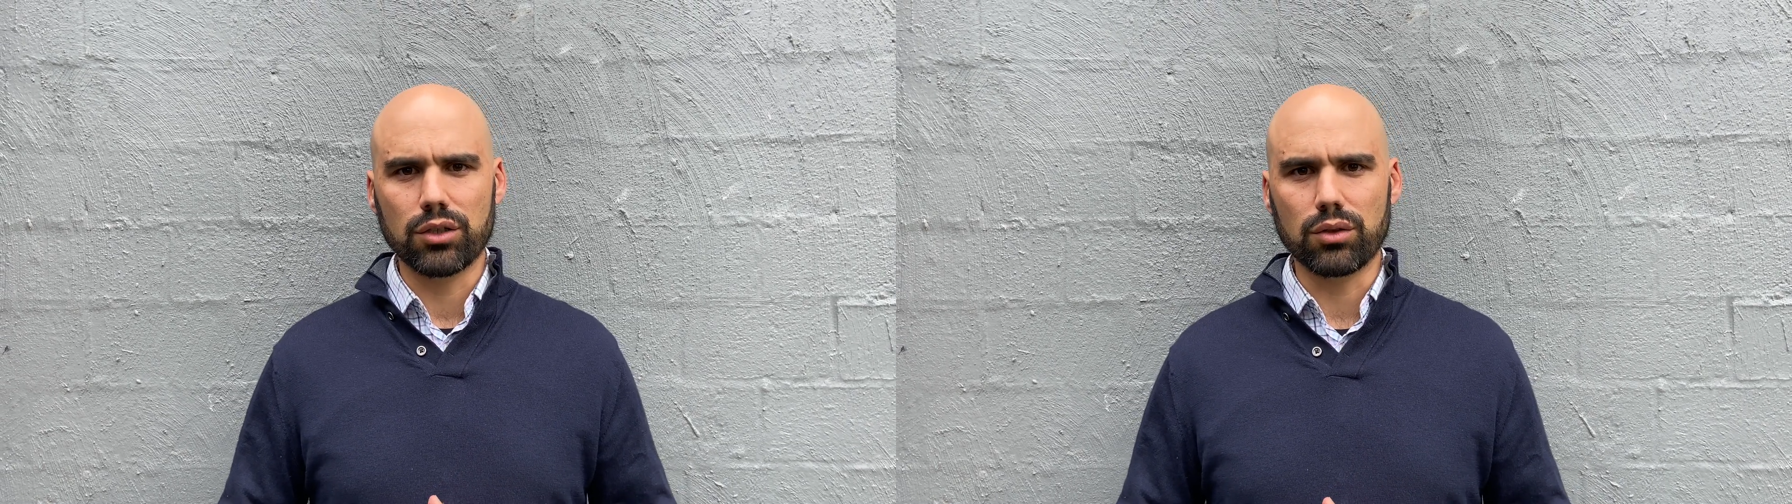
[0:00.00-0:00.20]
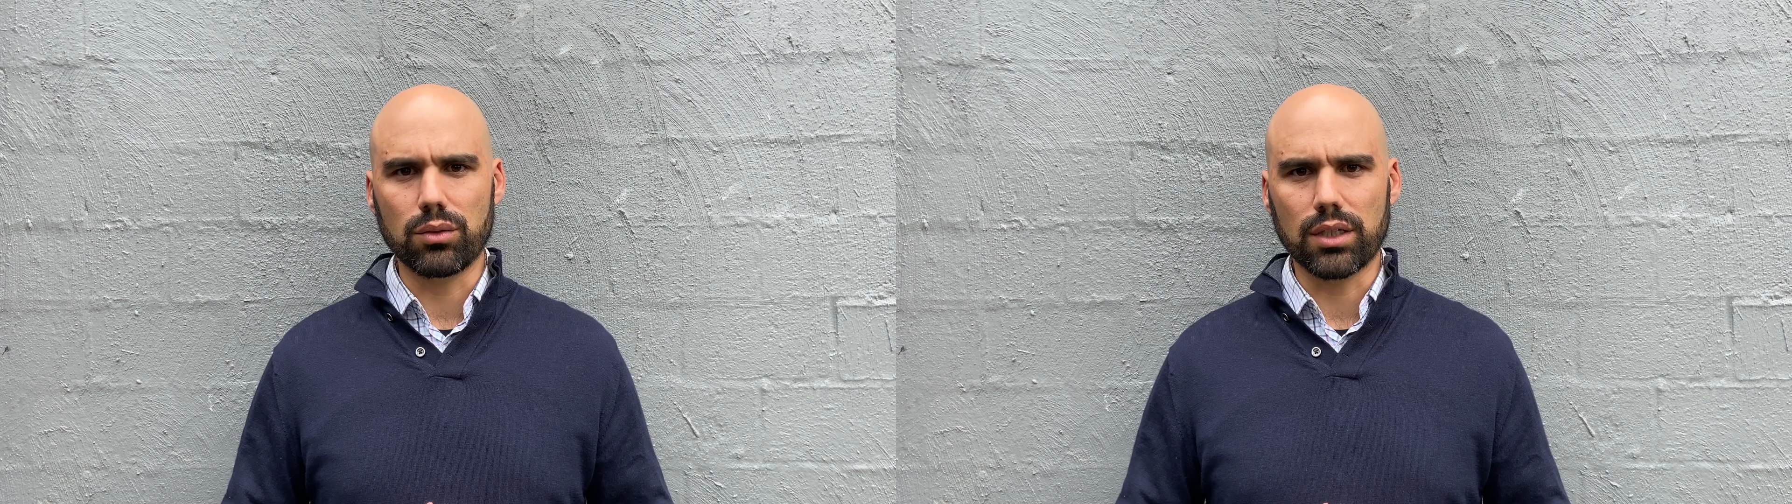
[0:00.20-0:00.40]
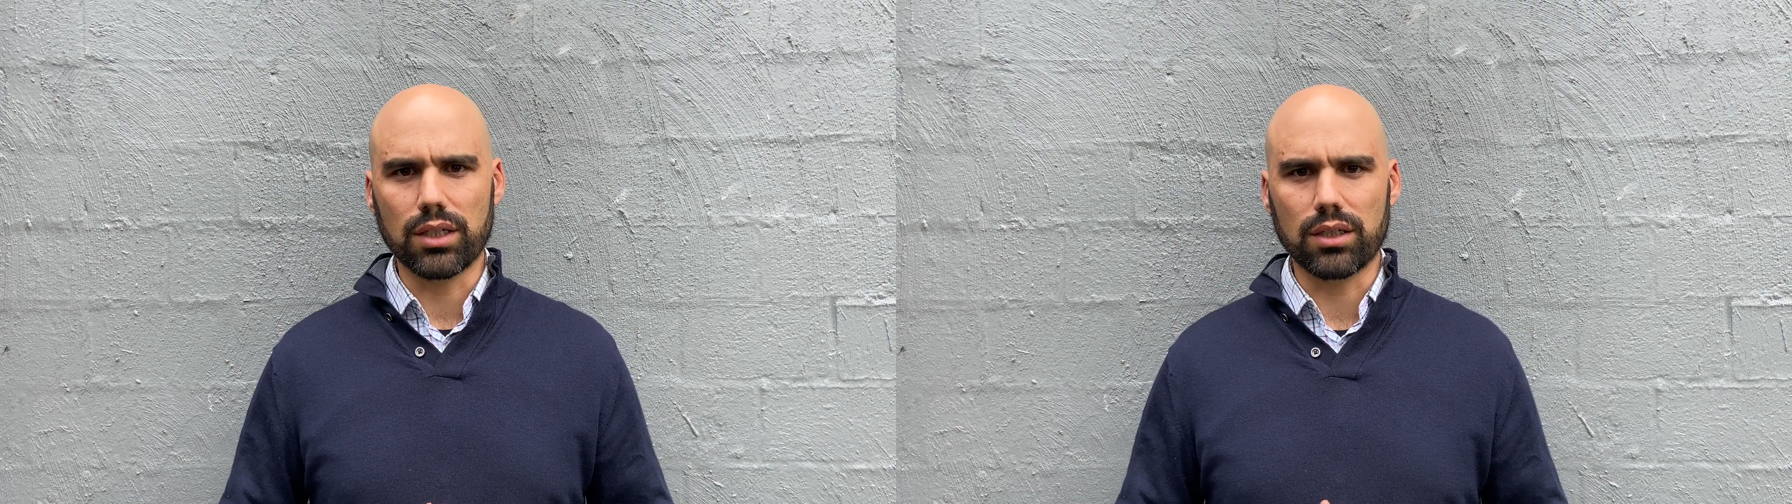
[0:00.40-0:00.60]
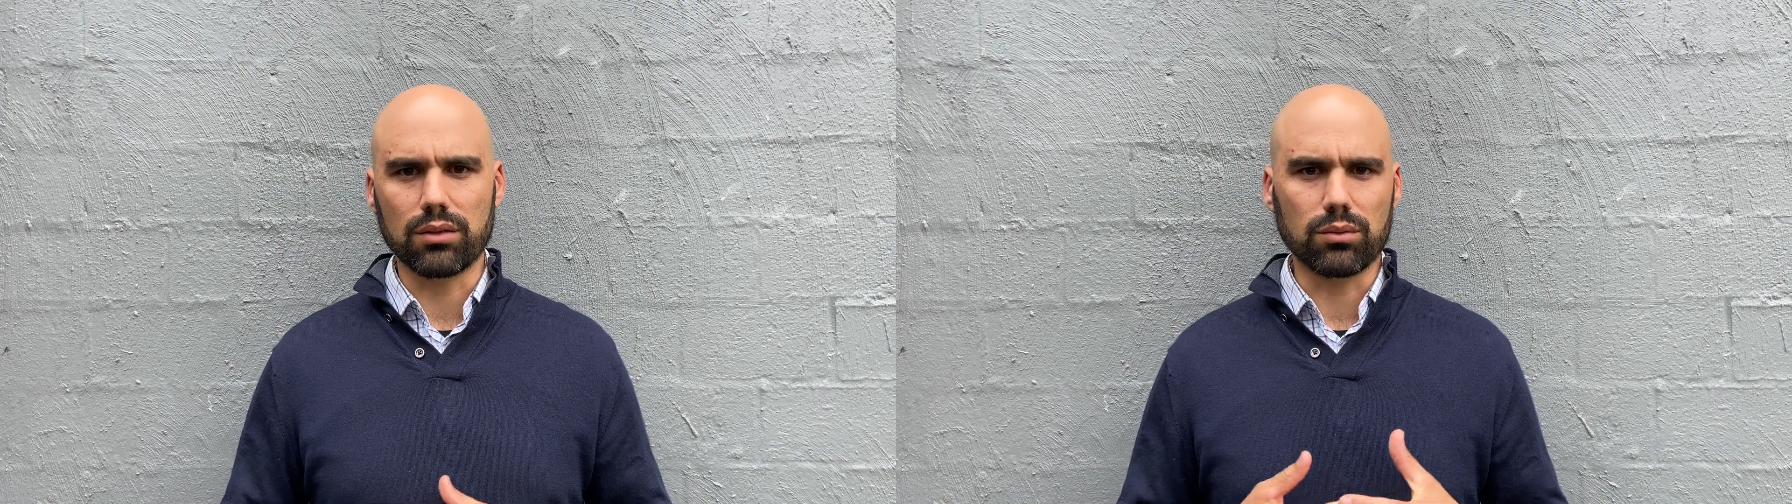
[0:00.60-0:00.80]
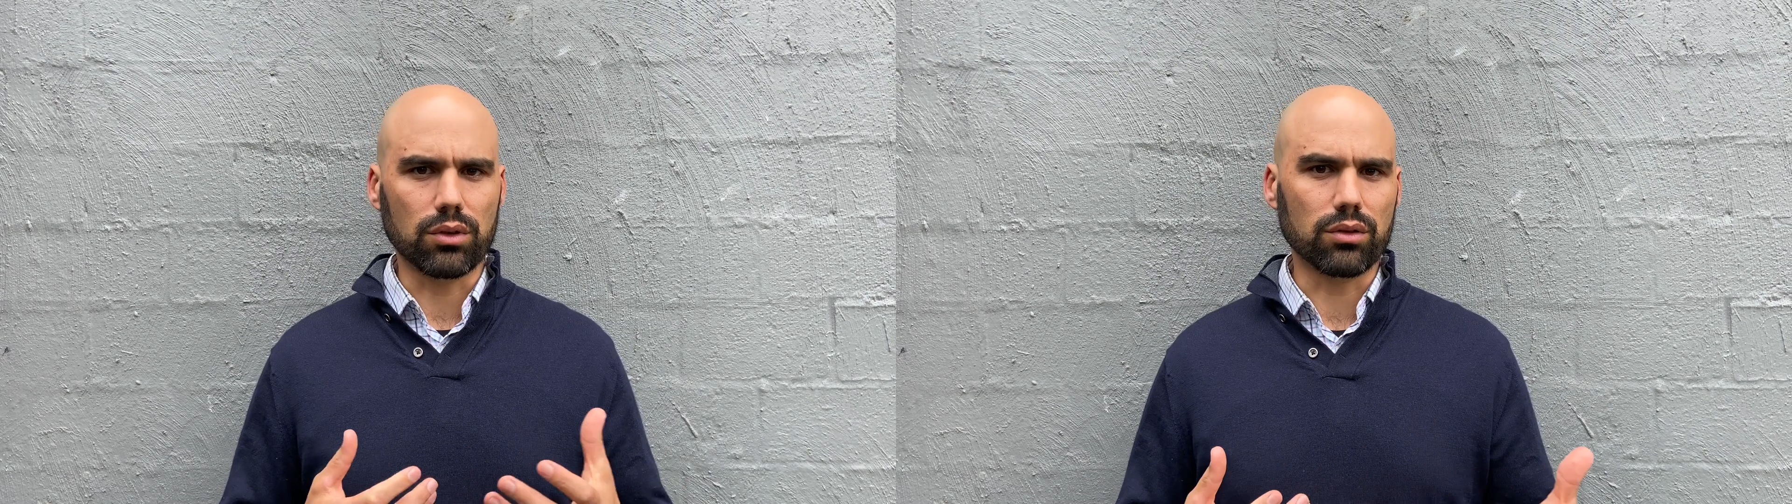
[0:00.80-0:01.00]
who
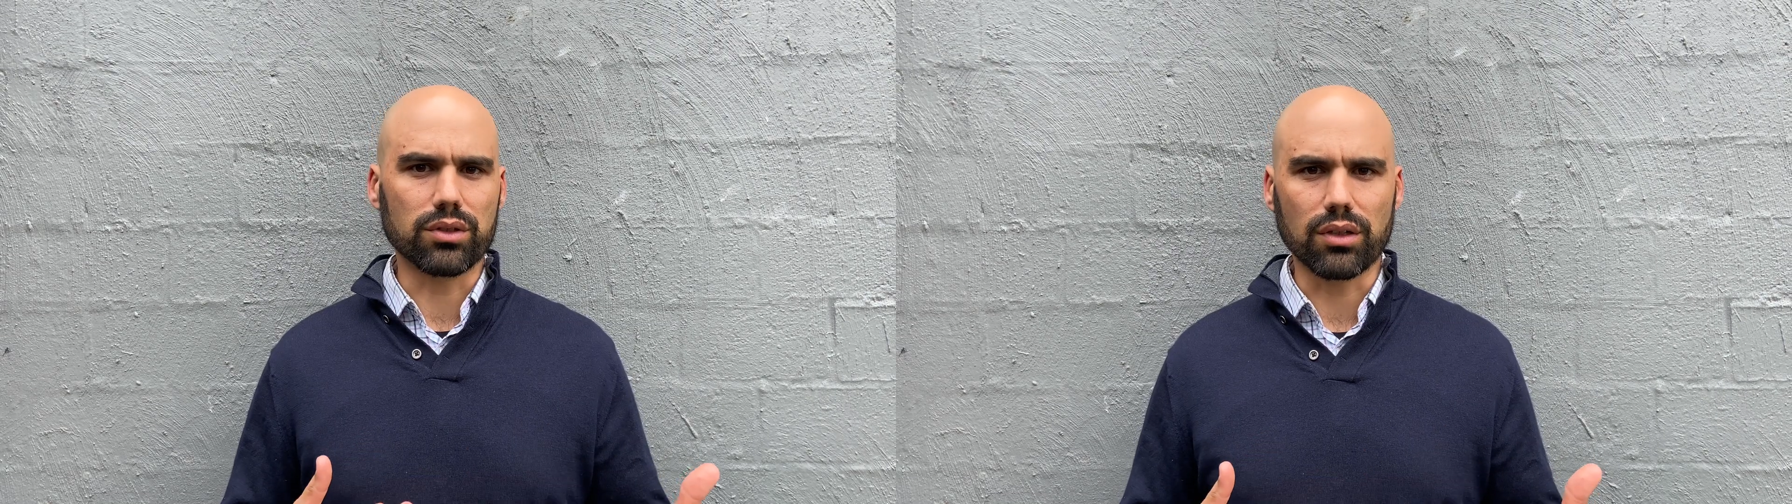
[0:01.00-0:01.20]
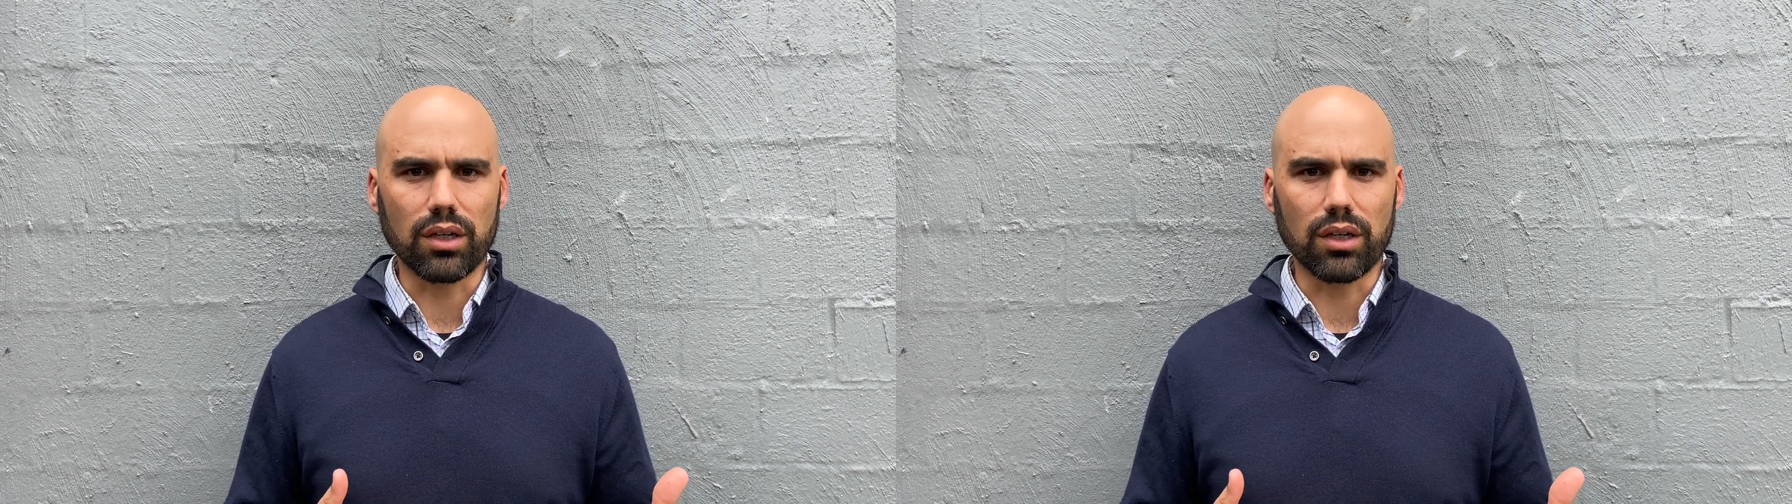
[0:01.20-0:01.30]
will also